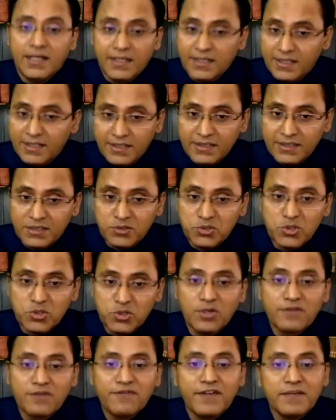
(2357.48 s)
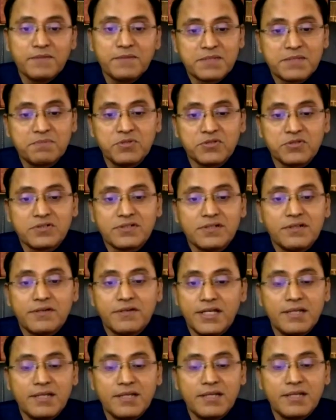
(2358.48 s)
the good old famous book Wren
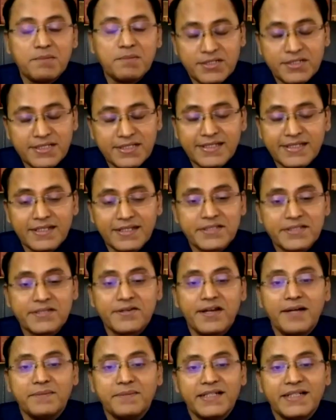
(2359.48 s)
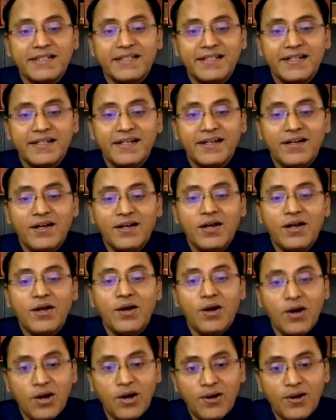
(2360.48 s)
and Martin's English Grammar
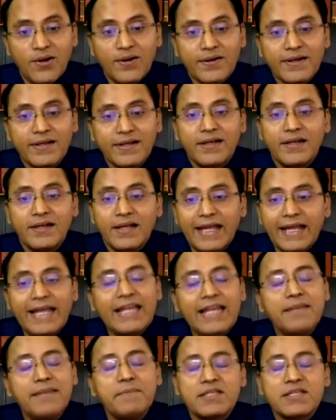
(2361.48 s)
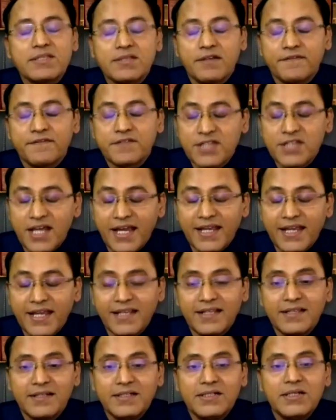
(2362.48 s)
or Elements of Style
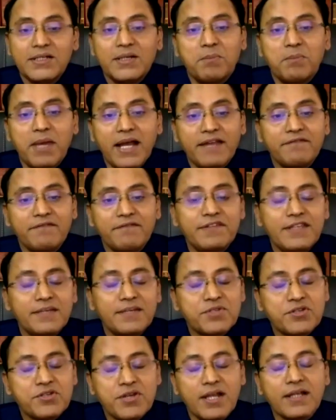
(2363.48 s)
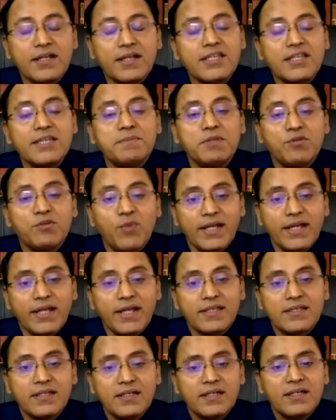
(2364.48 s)
by William Strunk and E.B. White.
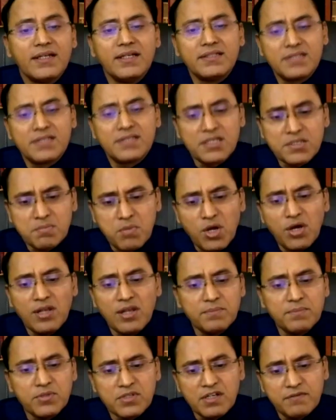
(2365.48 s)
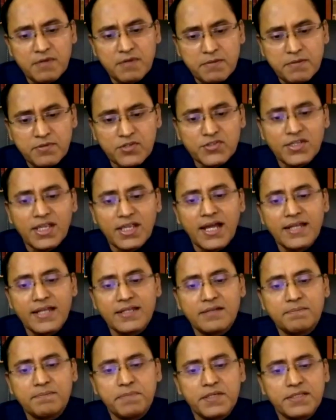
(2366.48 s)
is a small book of about say 100
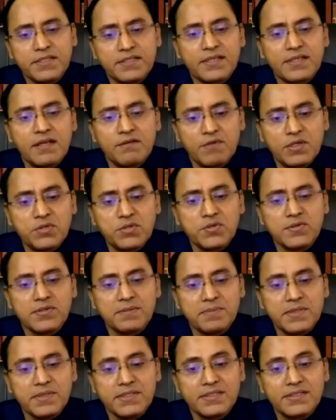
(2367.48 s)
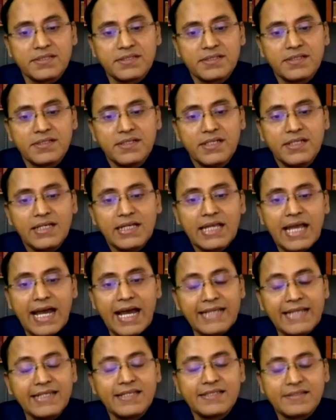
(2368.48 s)
pages or 120 pages and
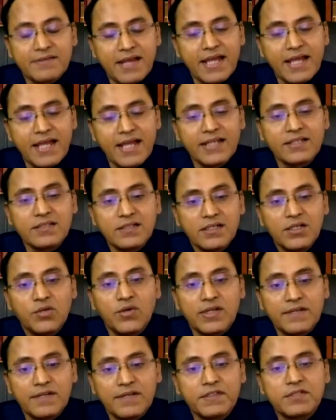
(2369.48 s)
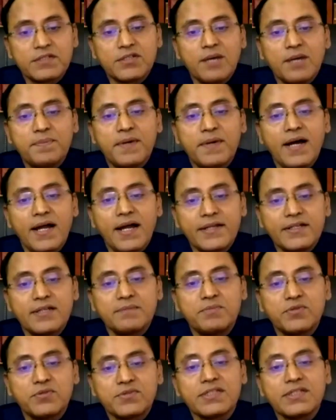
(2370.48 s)
it's ranked one of the top 100
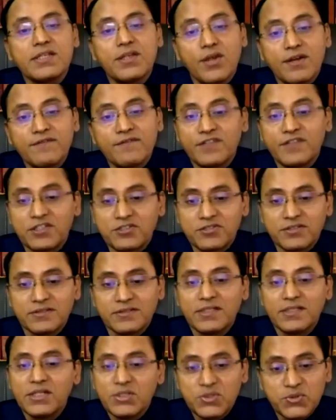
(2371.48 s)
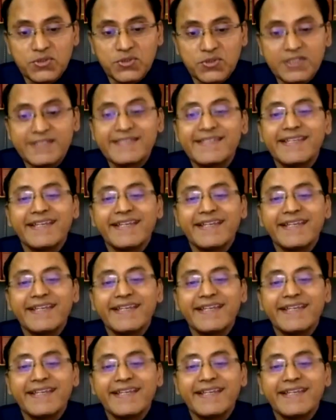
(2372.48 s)
books in non-fiction to this day.